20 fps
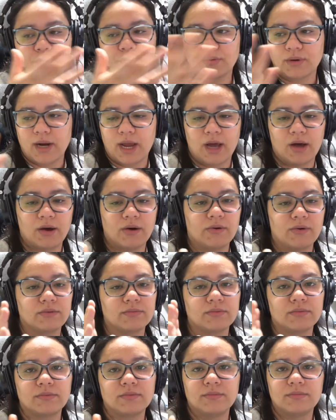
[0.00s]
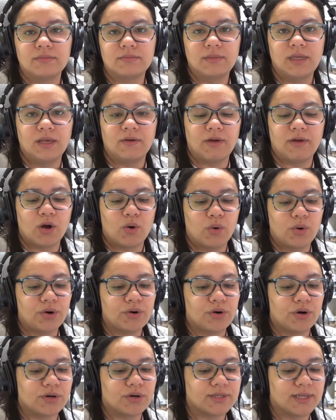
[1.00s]
around giving
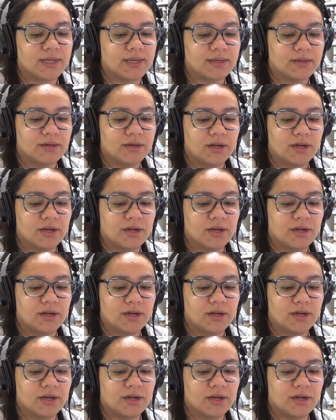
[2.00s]
orders and,